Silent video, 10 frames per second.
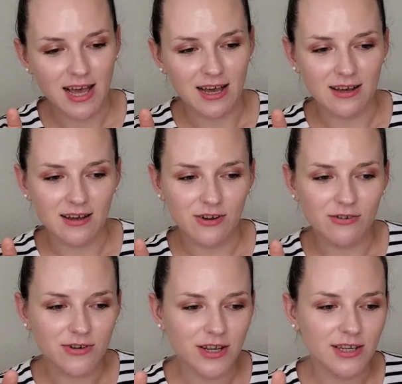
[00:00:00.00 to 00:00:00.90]

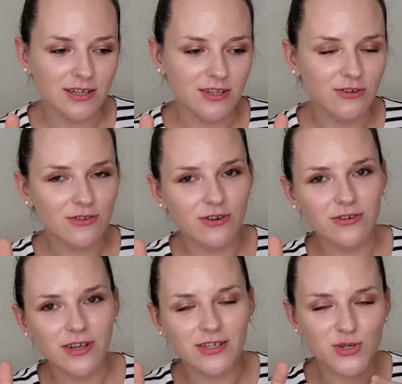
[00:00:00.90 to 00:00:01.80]
Korean and
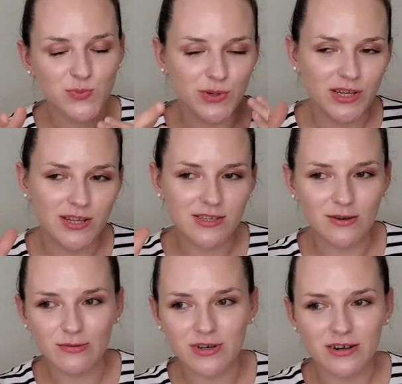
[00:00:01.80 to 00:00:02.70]
non-Korean, Japanese
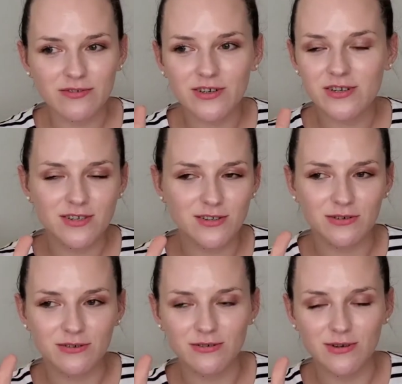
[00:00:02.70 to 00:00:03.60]
or whatever.
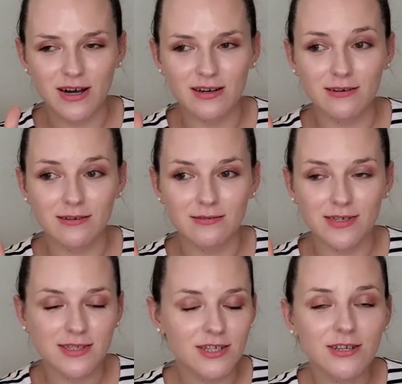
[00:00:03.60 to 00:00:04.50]
So
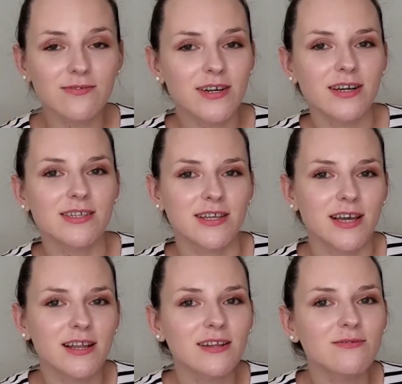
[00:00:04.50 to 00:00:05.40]
it's actually very
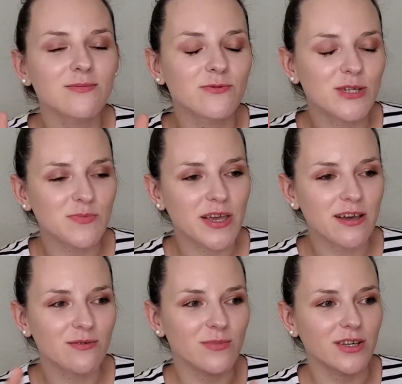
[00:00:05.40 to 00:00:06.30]
exciting with
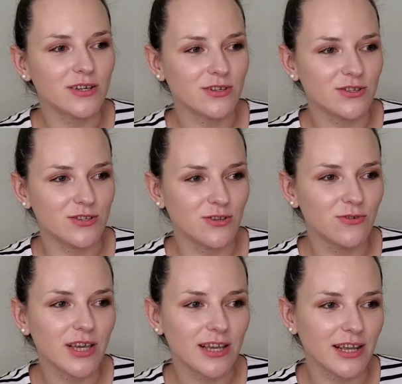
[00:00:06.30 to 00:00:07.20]
makeup, because you
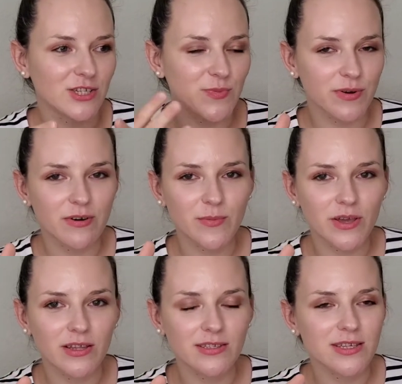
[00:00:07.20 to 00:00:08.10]
can
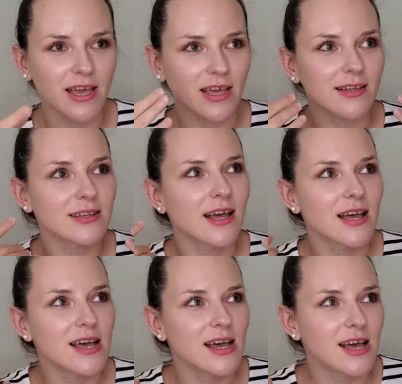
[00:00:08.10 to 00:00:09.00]
experiment, and
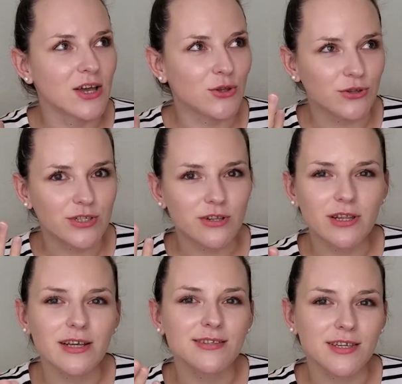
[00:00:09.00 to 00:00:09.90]
you know, it's not
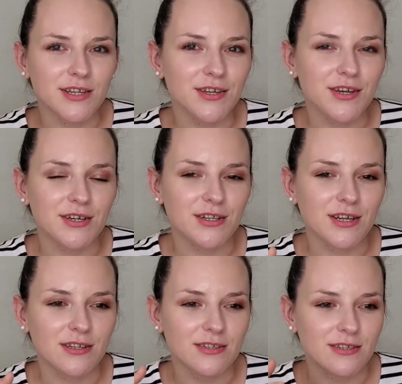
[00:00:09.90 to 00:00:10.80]
like skincare
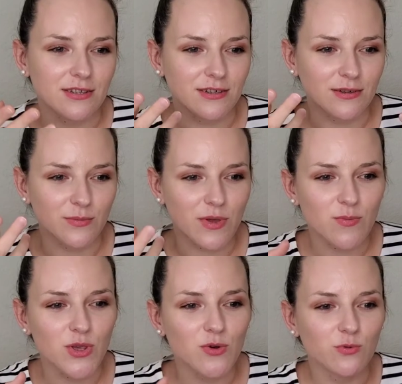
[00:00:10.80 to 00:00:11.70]
that
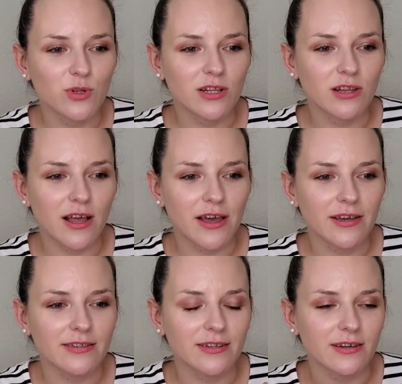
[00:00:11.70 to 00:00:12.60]
maybe you wouldn't
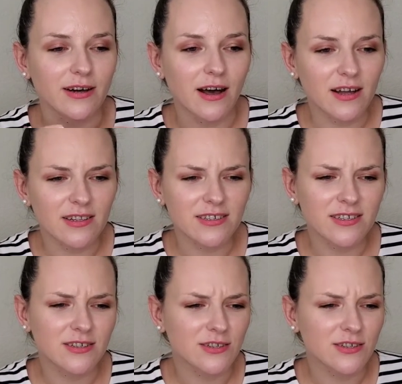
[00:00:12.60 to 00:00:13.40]
like the color,